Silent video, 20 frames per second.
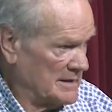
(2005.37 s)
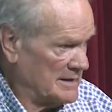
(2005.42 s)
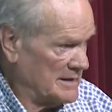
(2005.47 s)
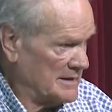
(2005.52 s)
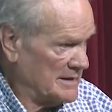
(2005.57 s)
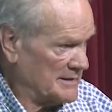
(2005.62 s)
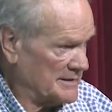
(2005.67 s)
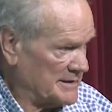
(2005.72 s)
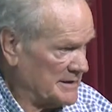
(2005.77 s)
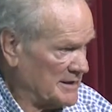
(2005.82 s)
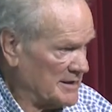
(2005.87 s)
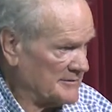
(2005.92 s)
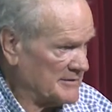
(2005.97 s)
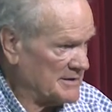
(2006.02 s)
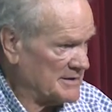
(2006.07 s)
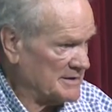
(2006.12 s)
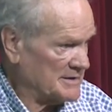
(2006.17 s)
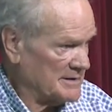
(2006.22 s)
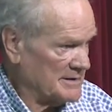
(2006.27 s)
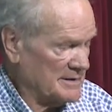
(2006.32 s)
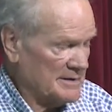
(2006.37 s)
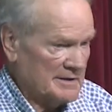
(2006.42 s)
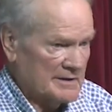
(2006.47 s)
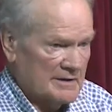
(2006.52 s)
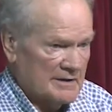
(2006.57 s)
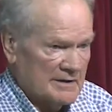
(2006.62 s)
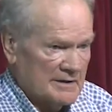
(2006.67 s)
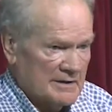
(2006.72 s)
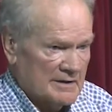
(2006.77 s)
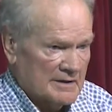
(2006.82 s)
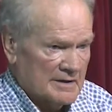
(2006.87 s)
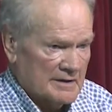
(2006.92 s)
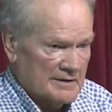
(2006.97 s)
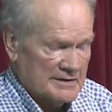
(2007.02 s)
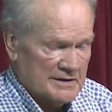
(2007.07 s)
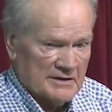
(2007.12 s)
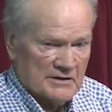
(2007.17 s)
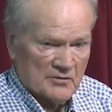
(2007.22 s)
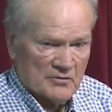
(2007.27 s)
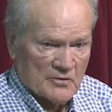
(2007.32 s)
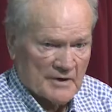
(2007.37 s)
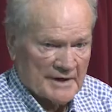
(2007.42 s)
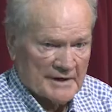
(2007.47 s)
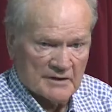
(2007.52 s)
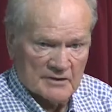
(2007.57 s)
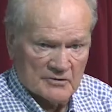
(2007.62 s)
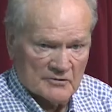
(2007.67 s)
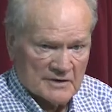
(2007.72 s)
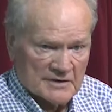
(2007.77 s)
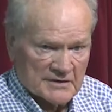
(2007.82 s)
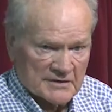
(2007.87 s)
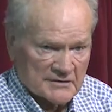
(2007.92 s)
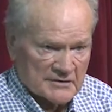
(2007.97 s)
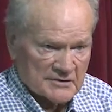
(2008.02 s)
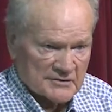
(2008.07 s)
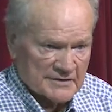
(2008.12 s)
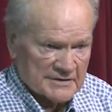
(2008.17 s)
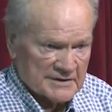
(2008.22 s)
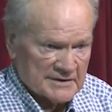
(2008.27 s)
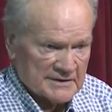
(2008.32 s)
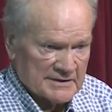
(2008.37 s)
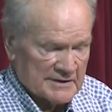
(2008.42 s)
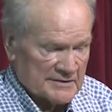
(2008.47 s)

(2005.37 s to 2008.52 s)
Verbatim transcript: And the Army didn't quite know what to do with it.